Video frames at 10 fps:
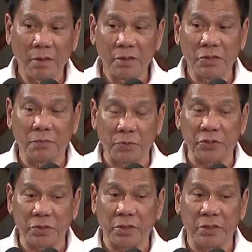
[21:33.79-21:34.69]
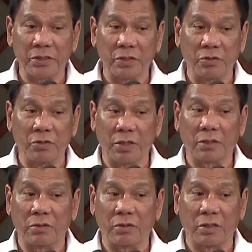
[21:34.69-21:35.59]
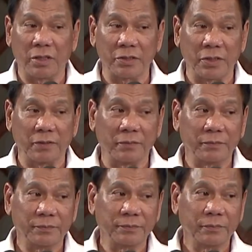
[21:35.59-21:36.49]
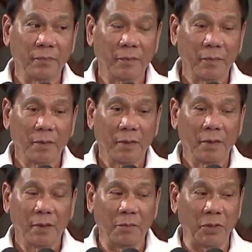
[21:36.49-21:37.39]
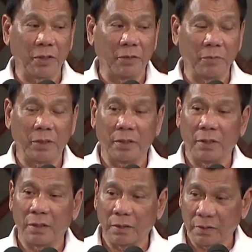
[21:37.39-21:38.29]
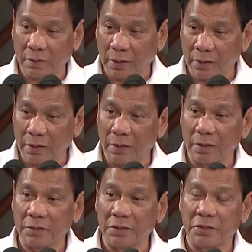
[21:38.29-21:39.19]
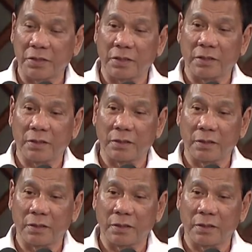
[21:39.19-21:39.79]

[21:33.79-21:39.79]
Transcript: a priest and he's good at organizing. He became my technical assistant.